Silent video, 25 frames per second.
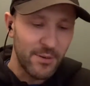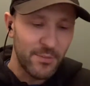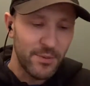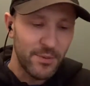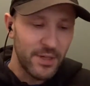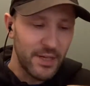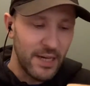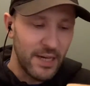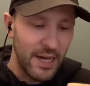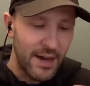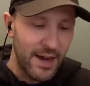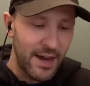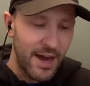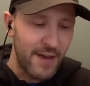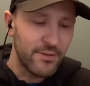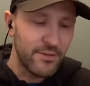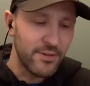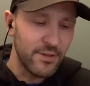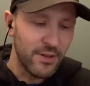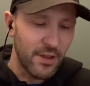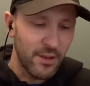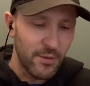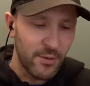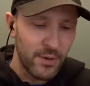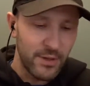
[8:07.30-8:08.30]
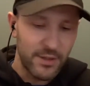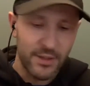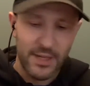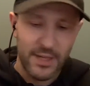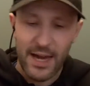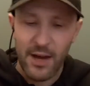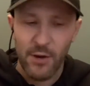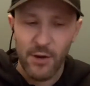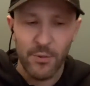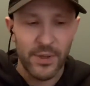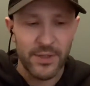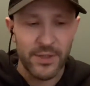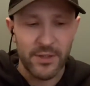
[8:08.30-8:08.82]
but I have another one. I
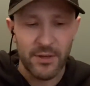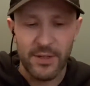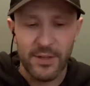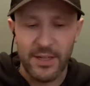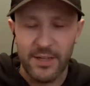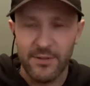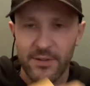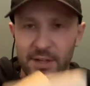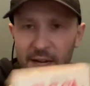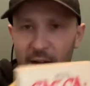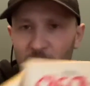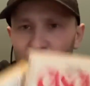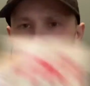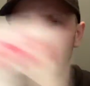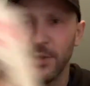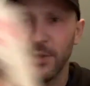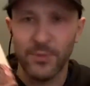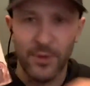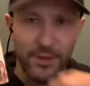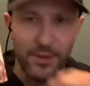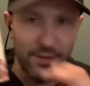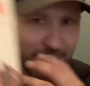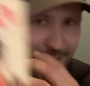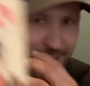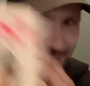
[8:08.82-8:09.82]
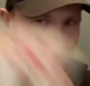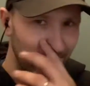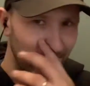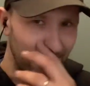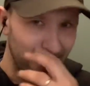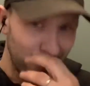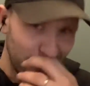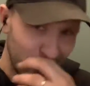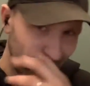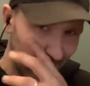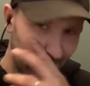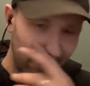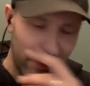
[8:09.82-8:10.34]
hope it's one that's not these
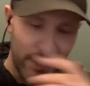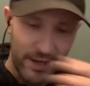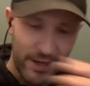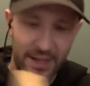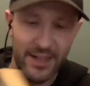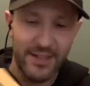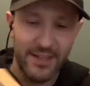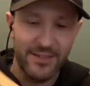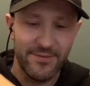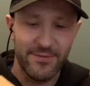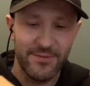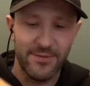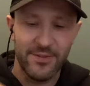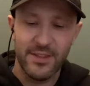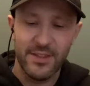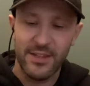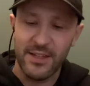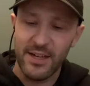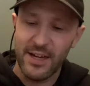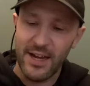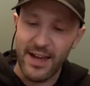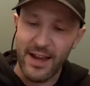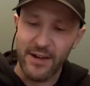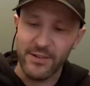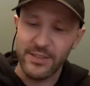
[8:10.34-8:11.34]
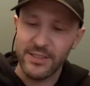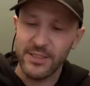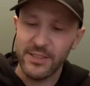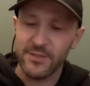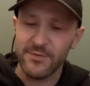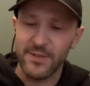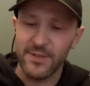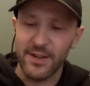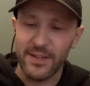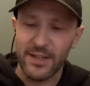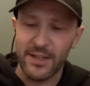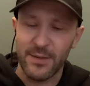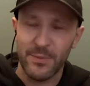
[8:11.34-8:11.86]
two. But I only just
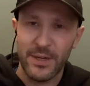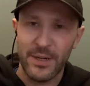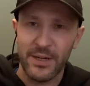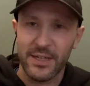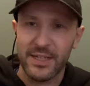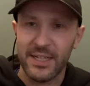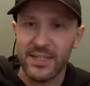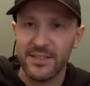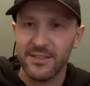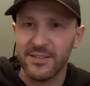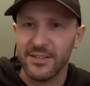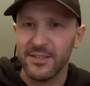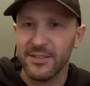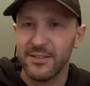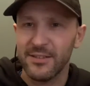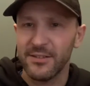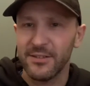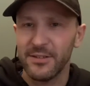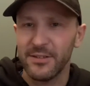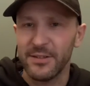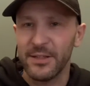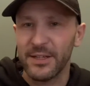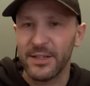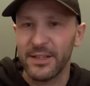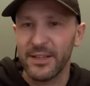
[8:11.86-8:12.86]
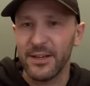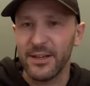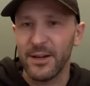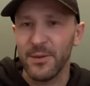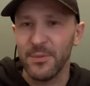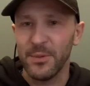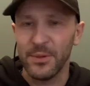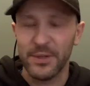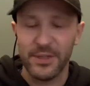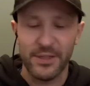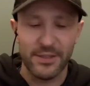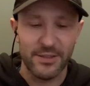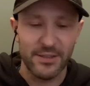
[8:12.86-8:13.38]
found out about Casker
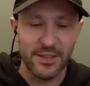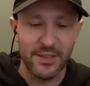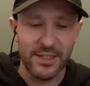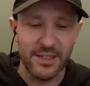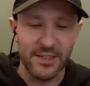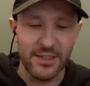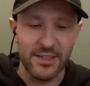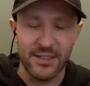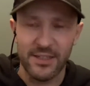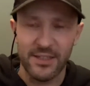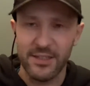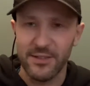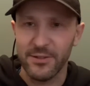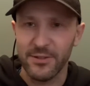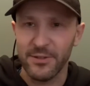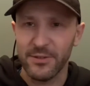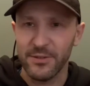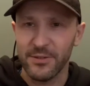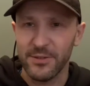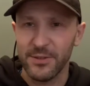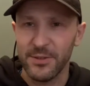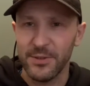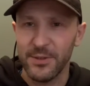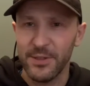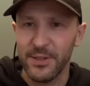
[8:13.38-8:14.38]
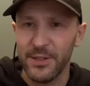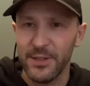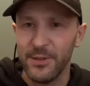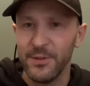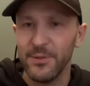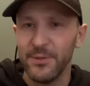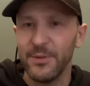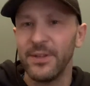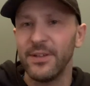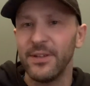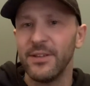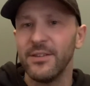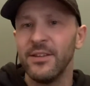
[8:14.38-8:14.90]
like a year or two ago
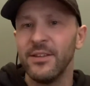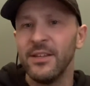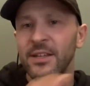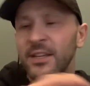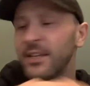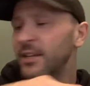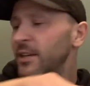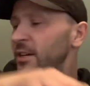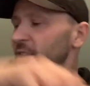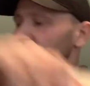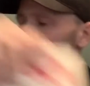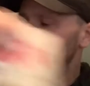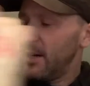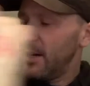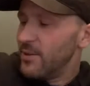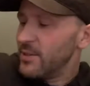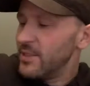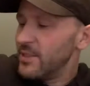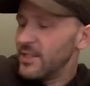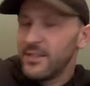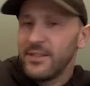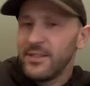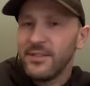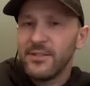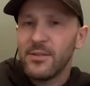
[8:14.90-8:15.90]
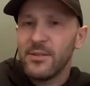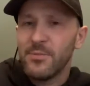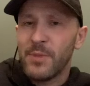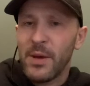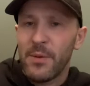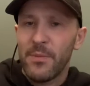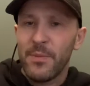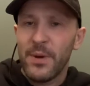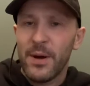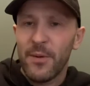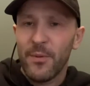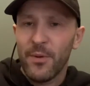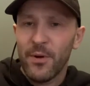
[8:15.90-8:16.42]
when I was listening to the
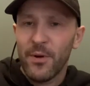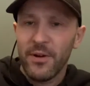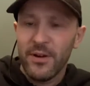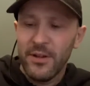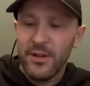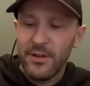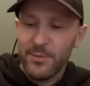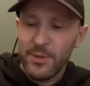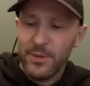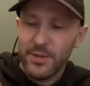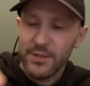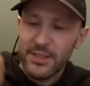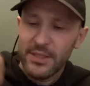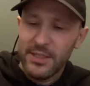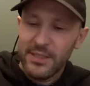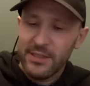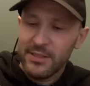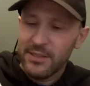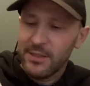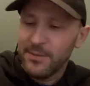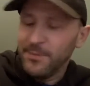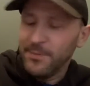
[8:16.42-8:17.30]
Paperback Warrior podcast,